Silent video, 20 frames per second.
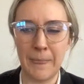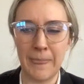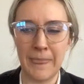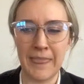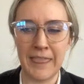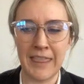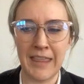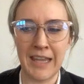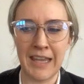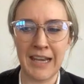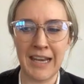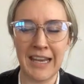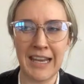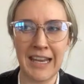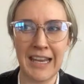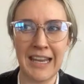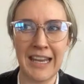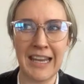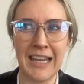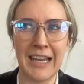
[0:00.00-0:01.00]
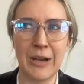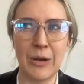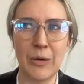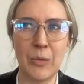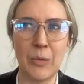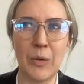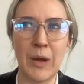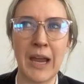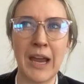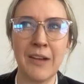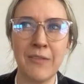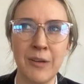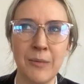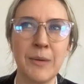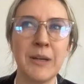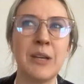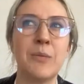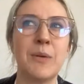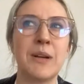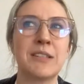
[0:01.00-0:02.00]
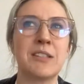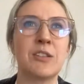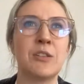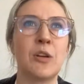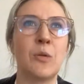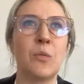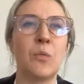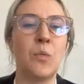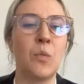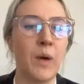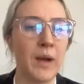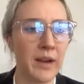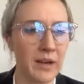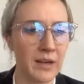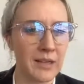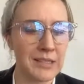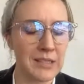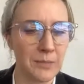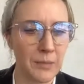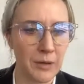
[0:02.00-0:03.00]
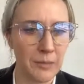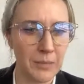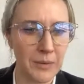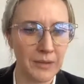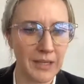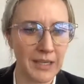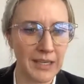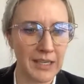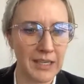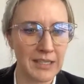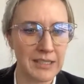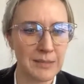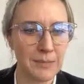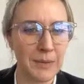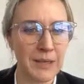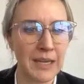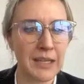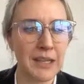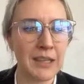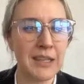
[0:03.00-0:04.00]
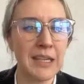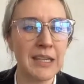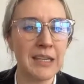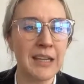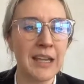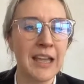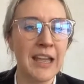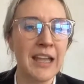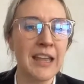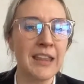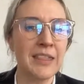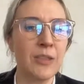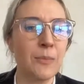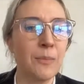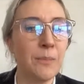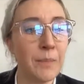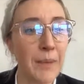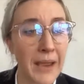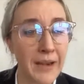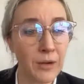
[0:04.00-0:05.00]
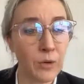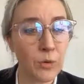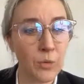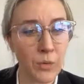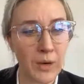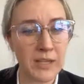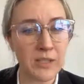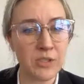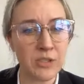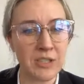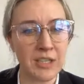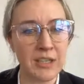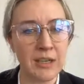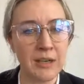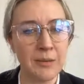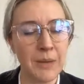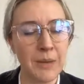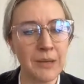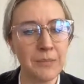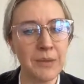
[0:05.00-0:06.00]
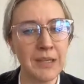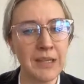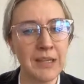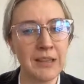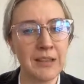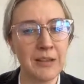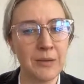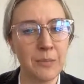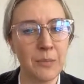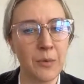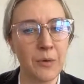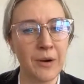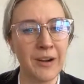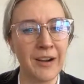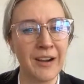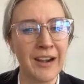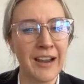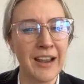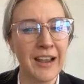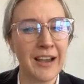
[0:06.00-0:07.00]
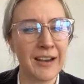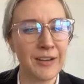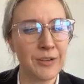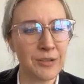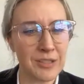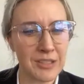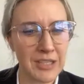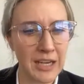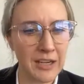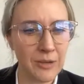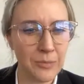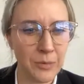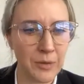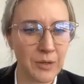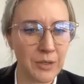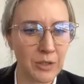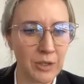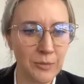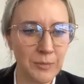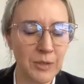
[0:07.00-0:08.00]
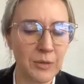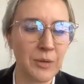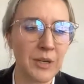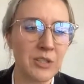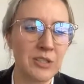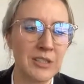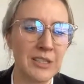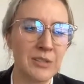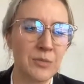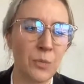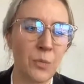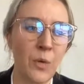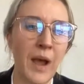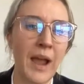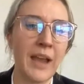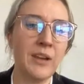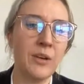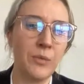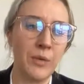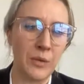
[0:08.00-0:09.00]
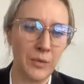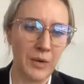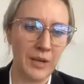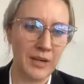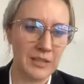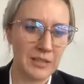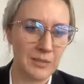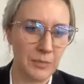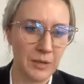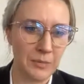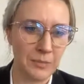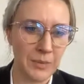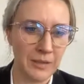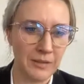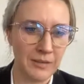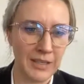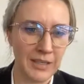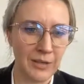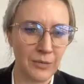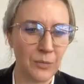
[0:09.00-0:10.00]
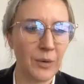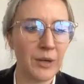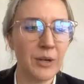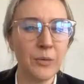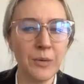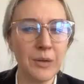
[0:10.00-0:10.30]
that everybody wants to know what a smart building is. But I think the better question, and maybe the more understandable and human question, is, why do we want a smart building? What do we